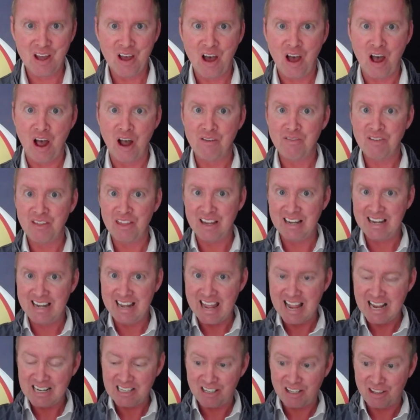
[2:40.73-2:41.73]
Over the
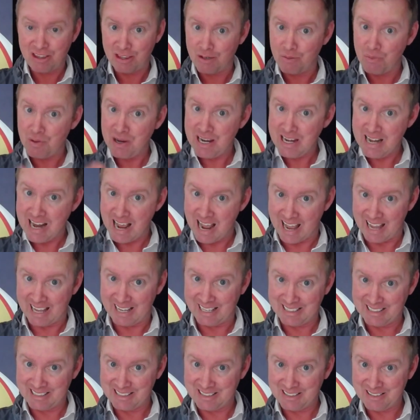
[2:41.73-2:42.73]
next 3
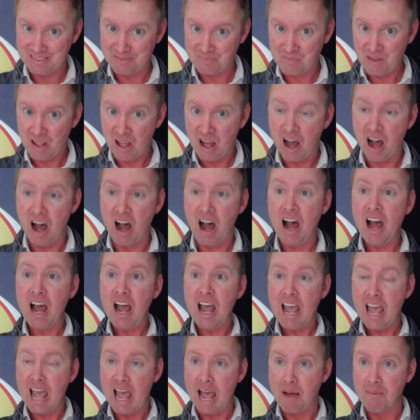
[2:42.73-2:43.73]
days, I
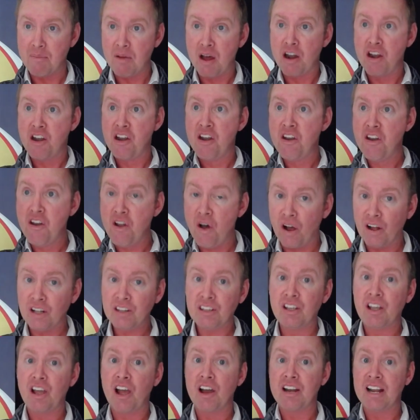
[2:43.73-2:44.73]
am not
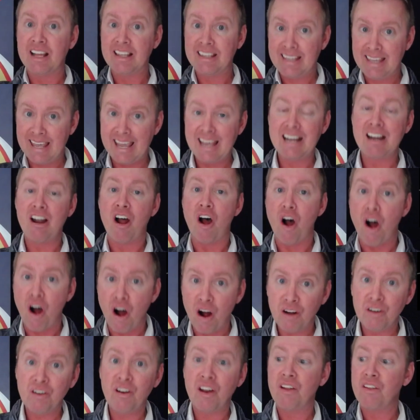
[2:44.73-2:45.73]
going to get
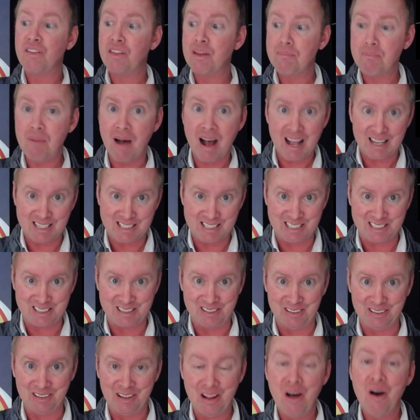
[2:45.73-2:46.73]
on the
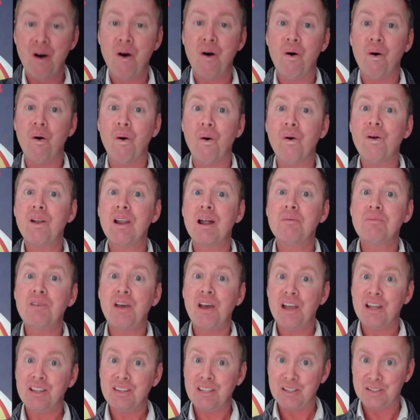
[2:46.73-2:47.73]
bicycle. All I'm
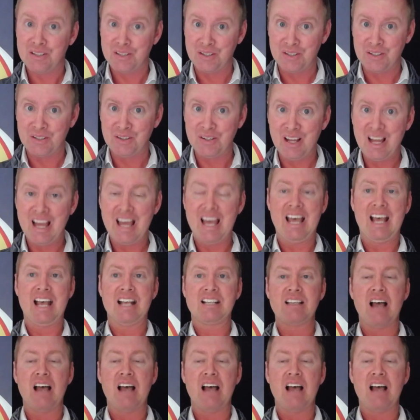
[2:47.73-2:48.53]
going to do is